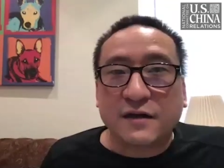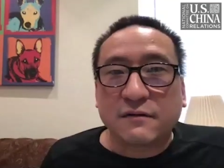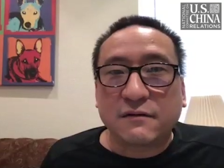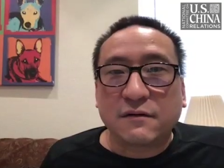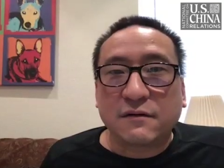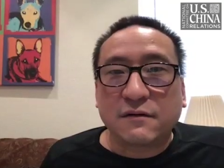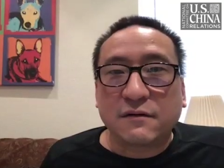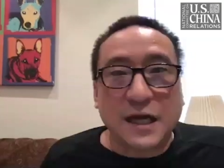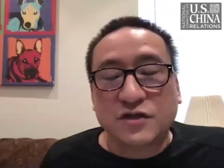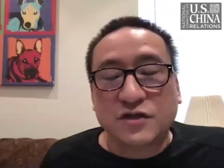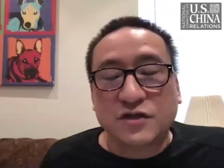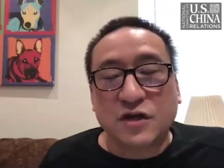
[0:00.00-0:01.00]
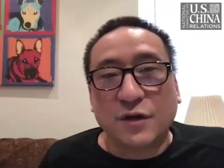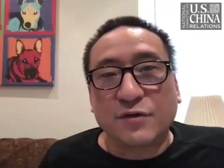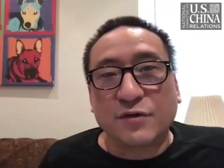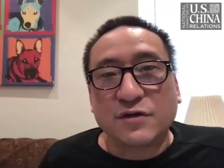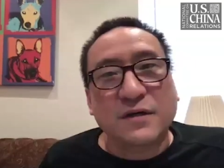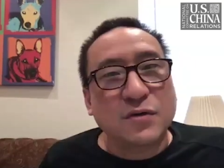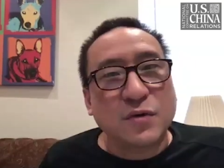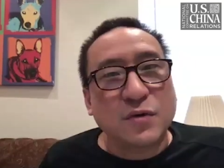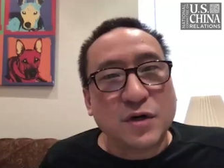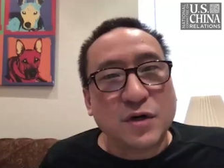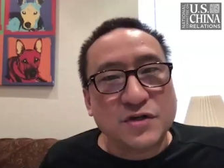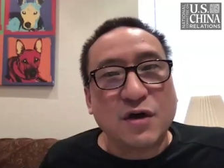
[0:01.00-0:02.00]
not just to others, but to
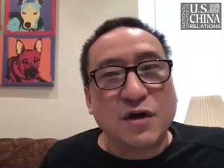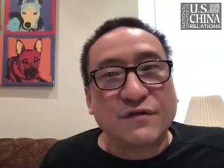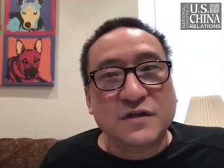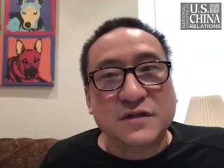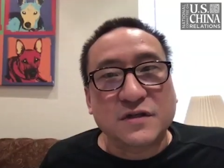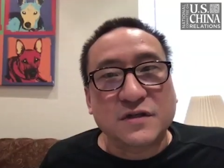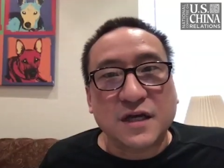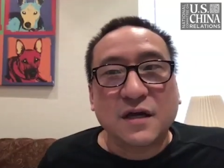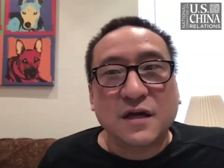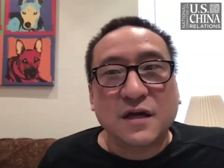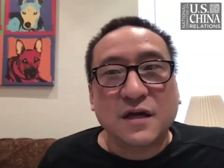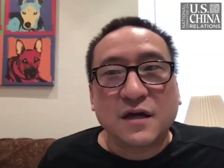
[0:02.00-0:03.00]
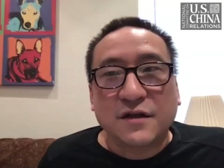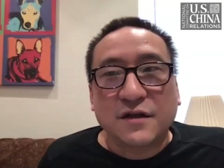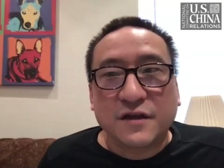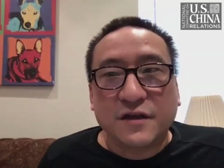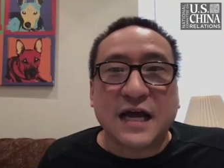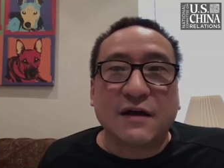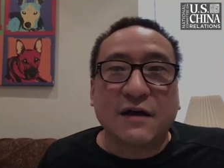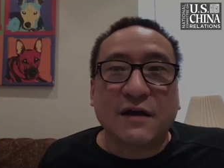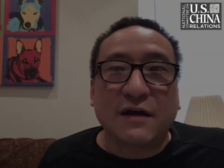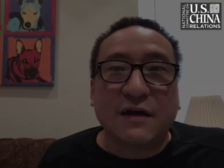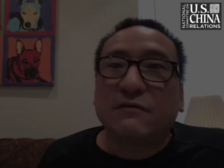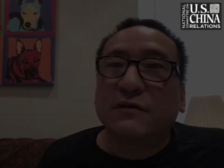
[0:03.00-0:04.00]
ourselves, to say, this now is